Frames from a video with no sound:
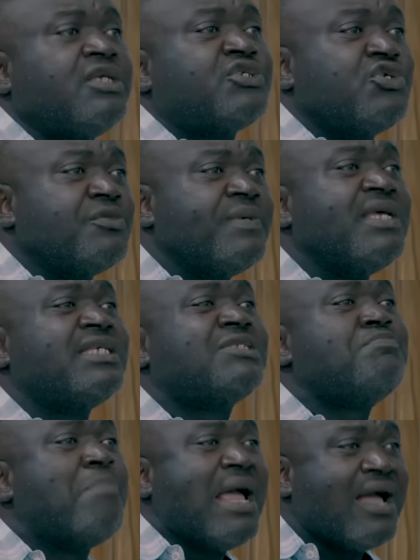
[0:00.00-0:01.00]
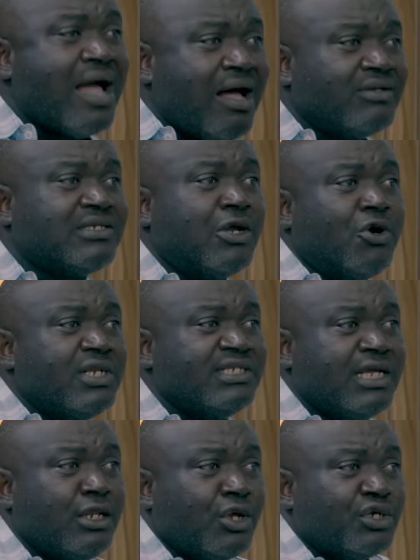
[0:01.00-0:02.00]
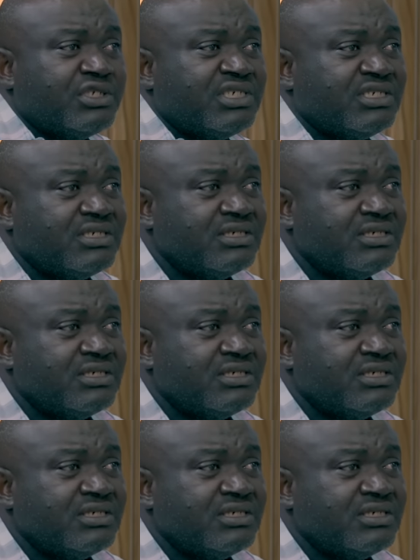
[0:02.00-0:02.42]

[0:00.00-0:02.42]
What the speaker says: Excuse me, is my house a holiday lodge?